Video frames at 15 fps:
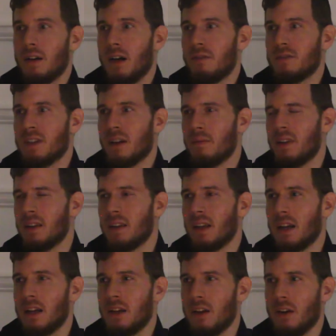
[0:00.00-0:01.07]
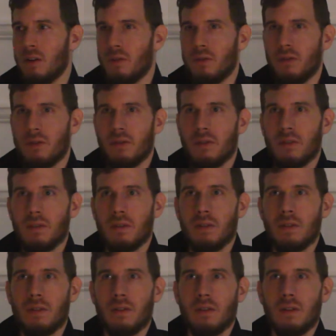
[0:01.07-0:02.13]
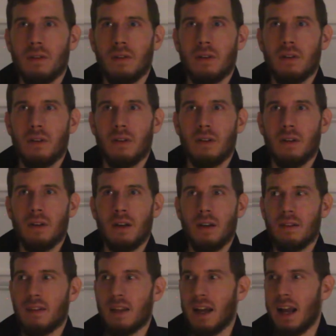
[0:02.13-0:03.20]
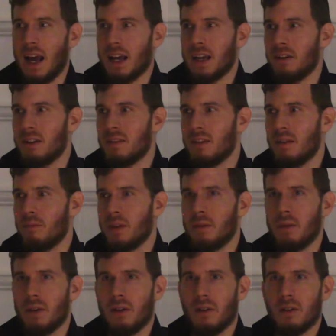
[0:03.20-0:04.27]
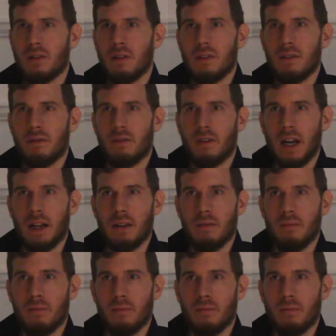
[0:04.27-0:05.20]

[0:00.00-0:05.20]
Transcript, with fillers: of something that he knows is not accurate simply because he's afraid.